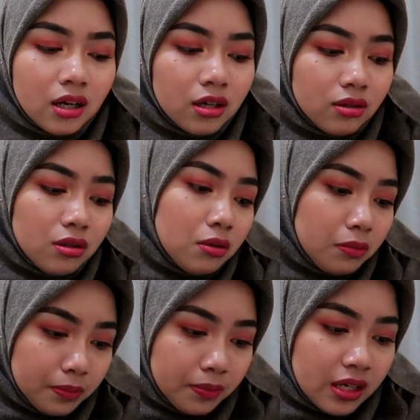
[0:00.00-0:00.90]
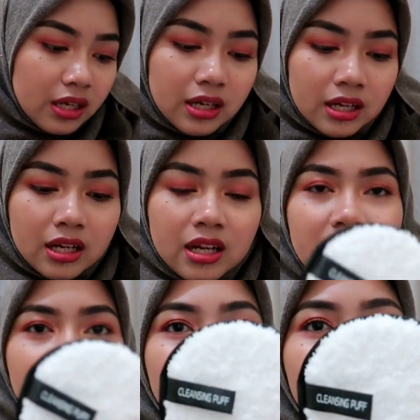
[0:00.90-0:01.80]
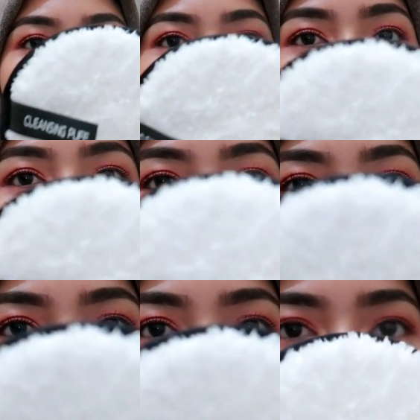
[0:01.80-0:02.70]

I don't know. So it looks like